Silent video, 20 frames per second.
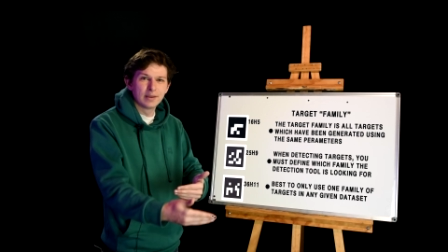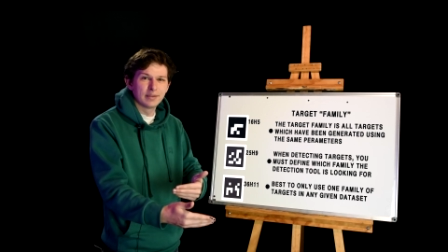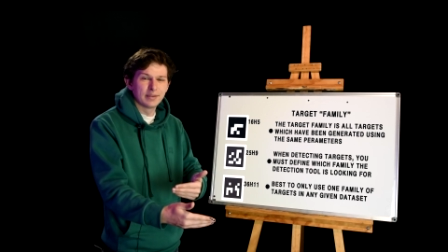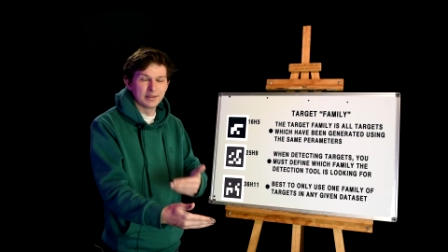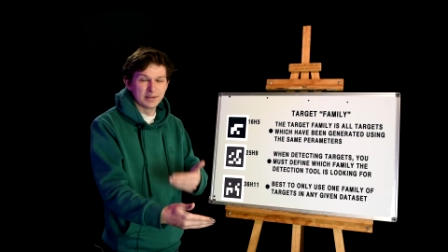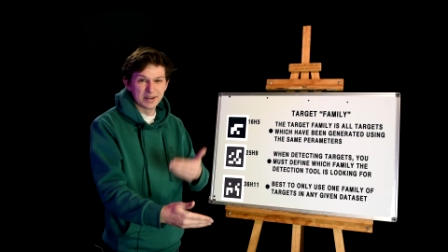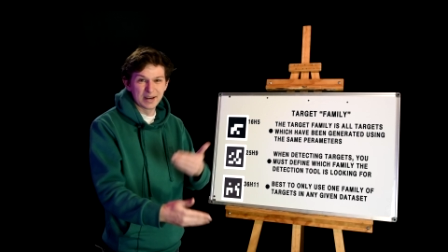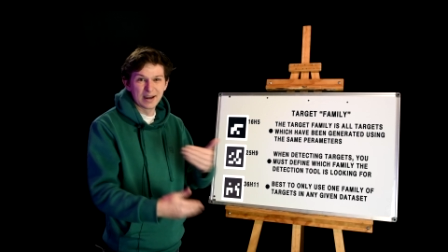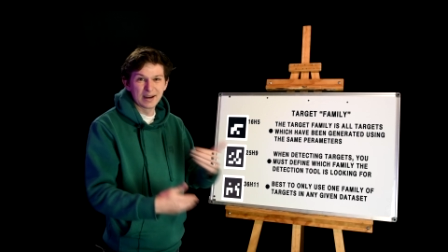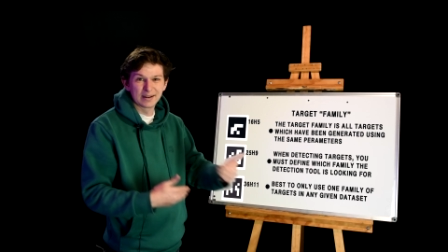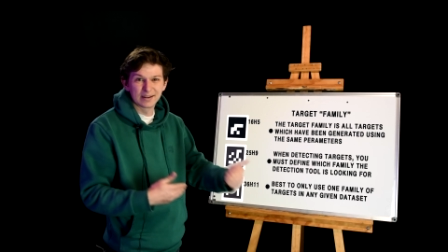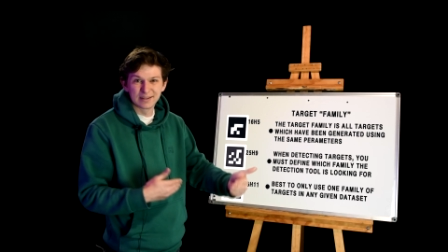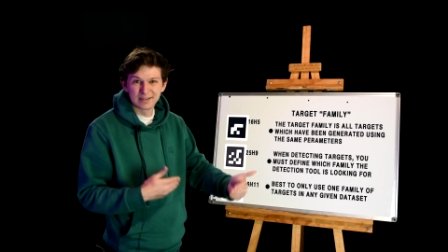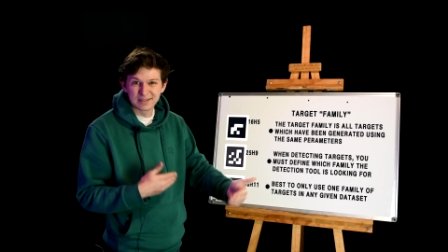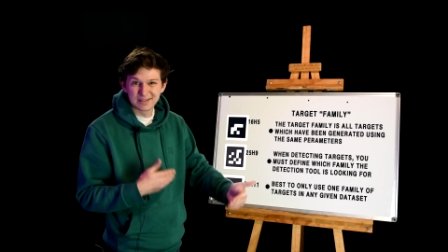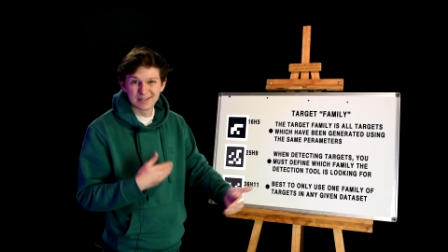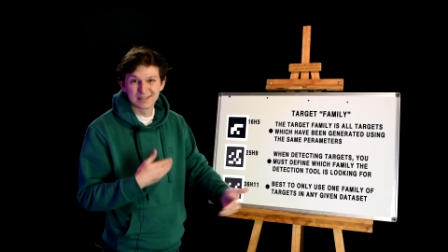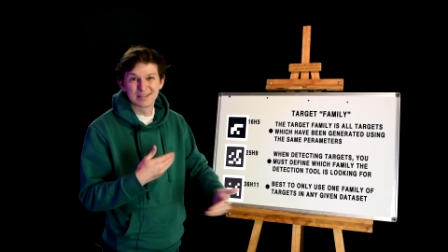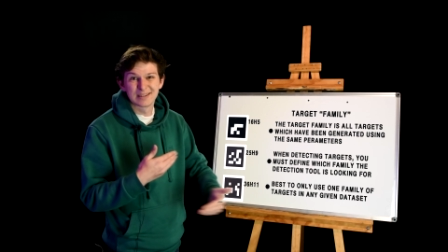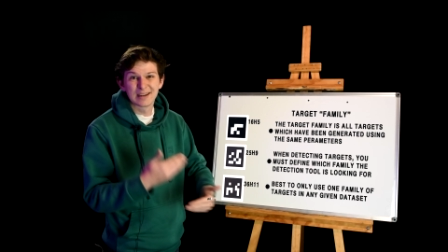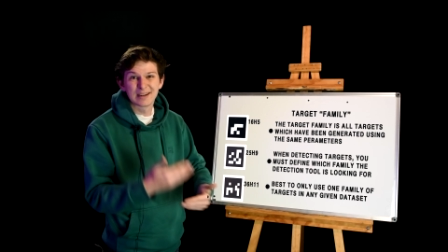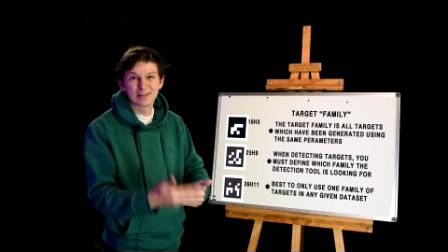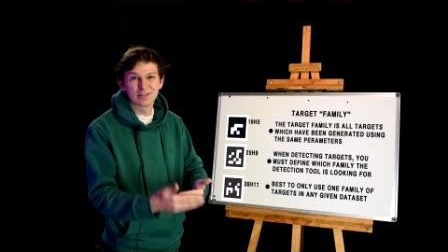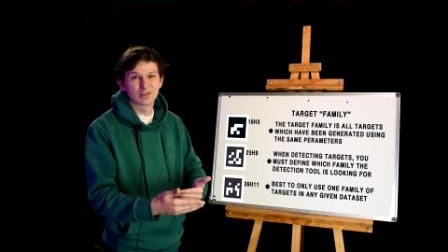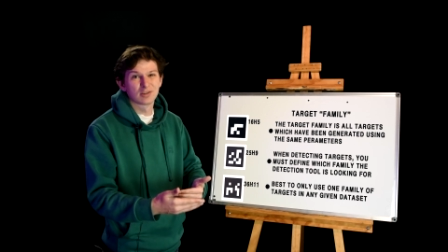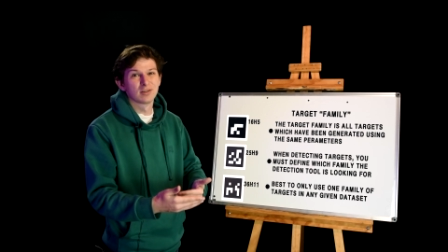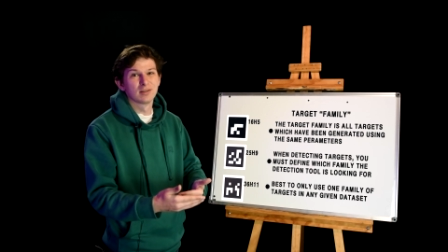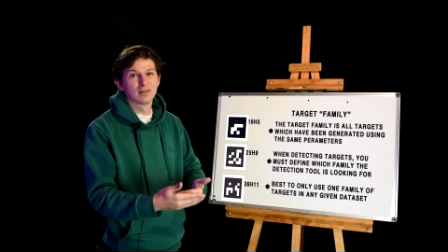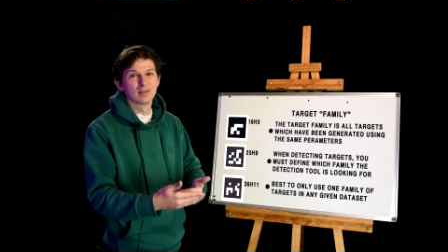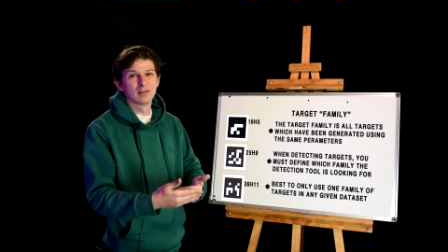the target
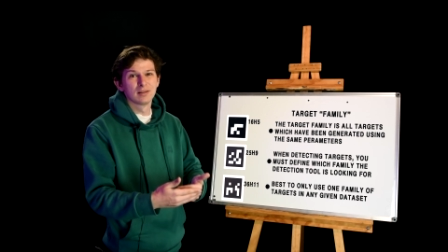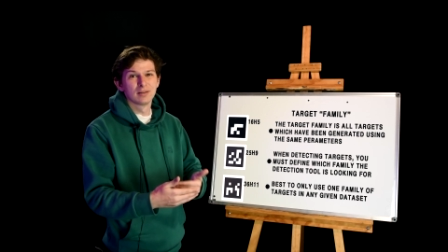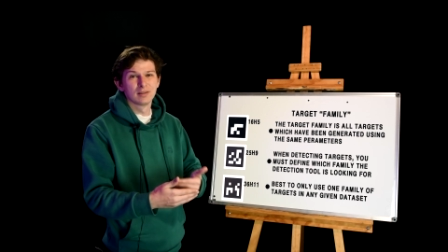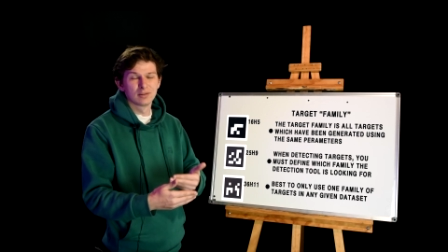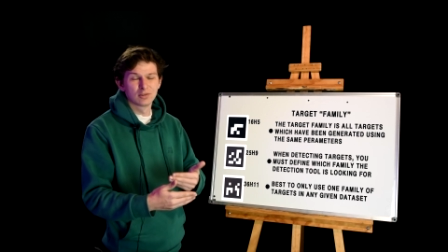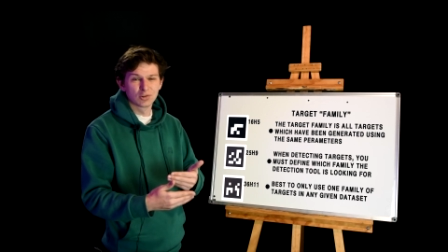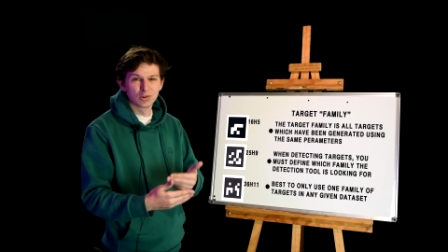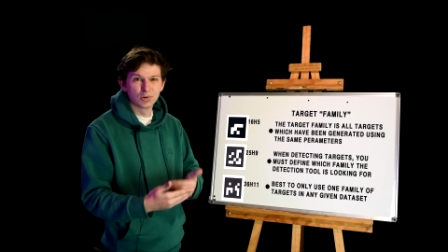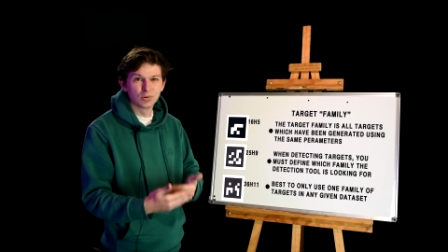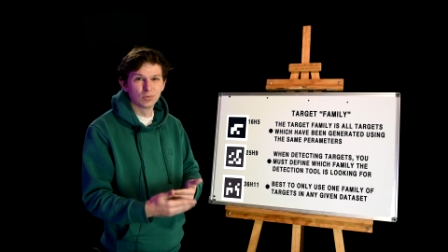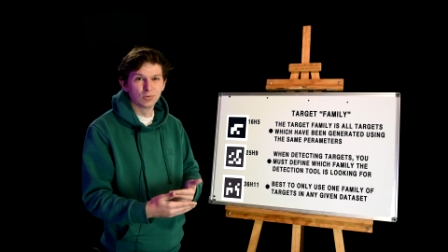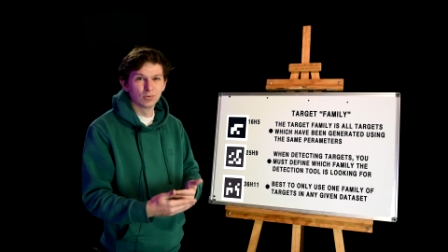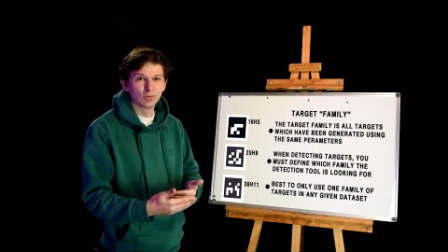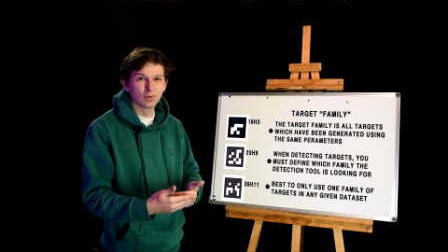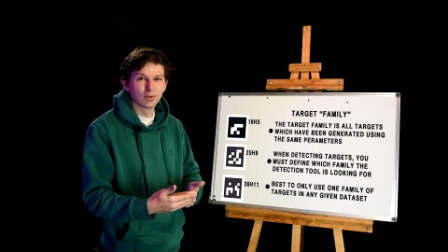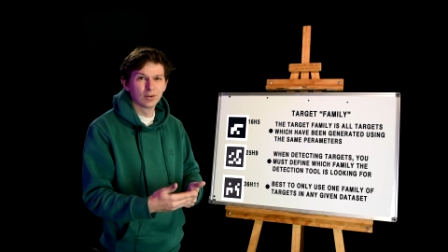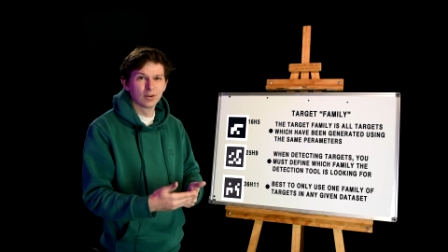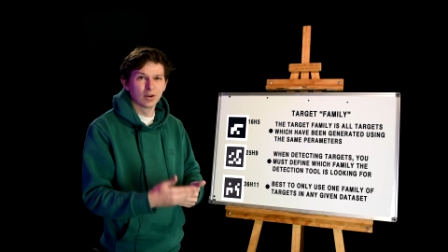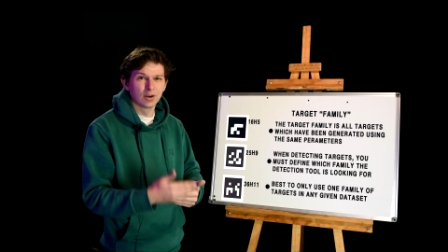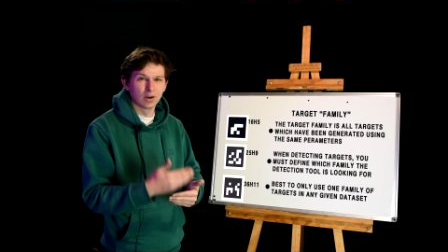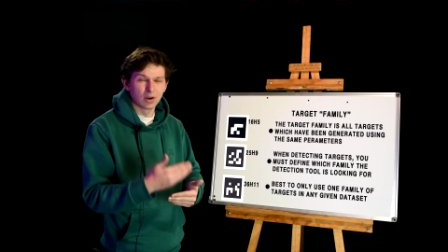detection tool